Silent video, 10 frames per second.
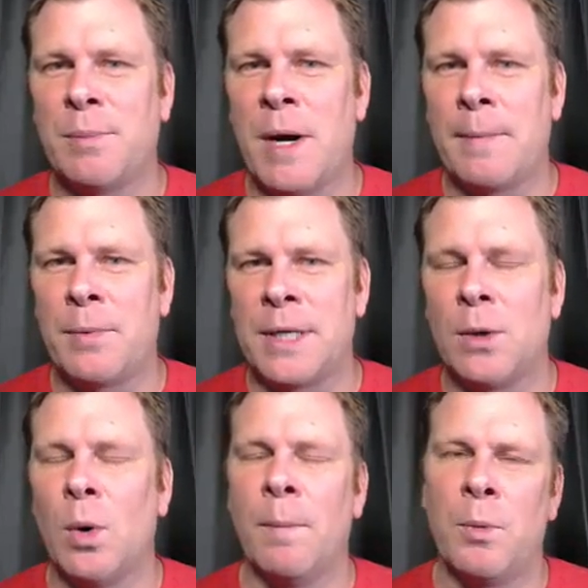property
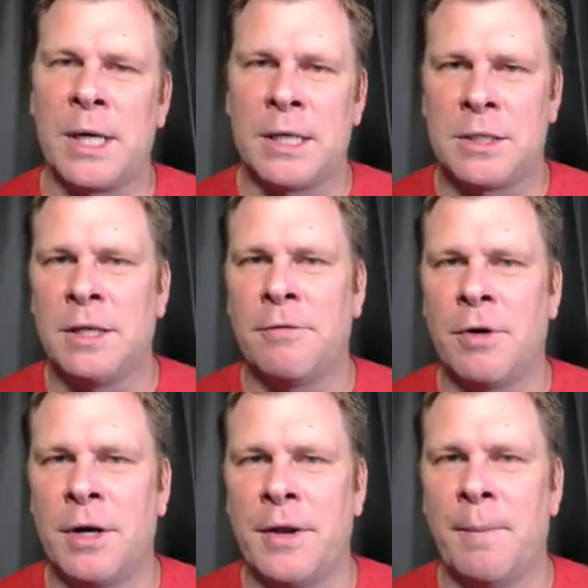or bring it to the
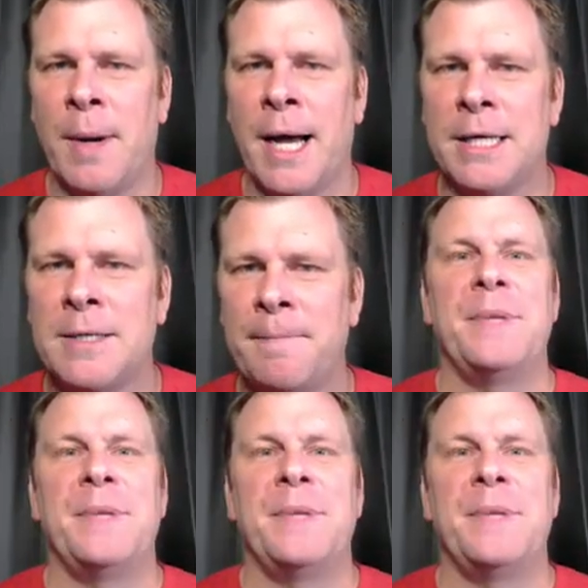front of their mind.